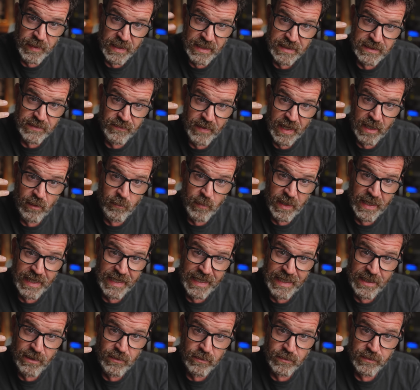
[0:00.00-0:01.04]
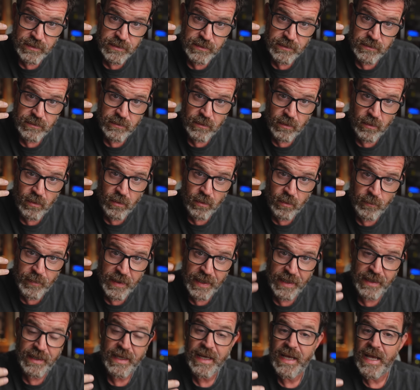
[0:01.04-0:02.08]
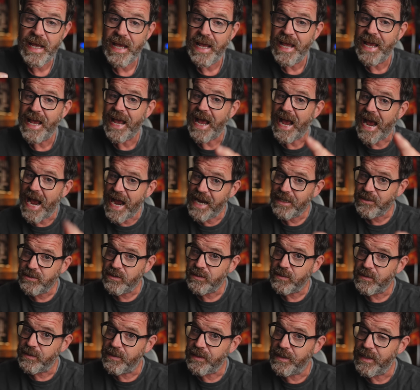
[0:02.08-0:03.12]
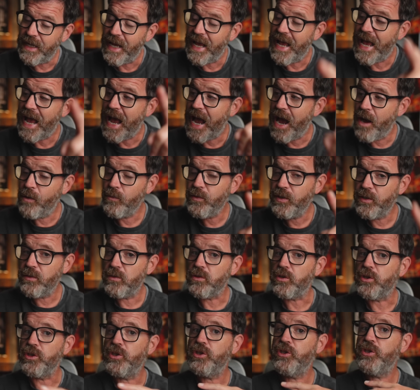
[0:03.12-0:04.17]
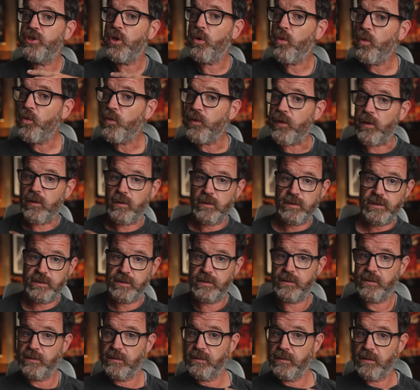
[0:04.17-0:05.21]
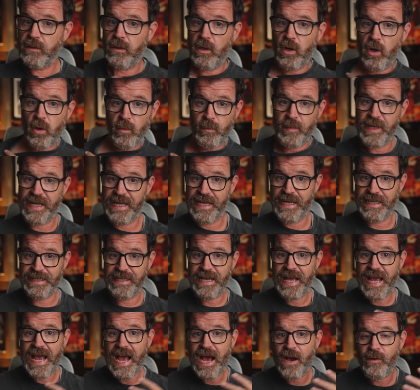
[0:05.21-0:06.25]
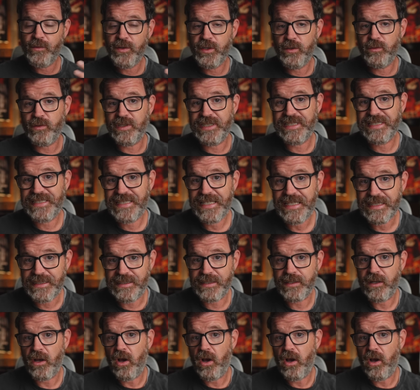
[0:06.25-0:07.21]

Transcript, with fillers: because of how my ears are made. Actually, how your shoulders are made, how you sit,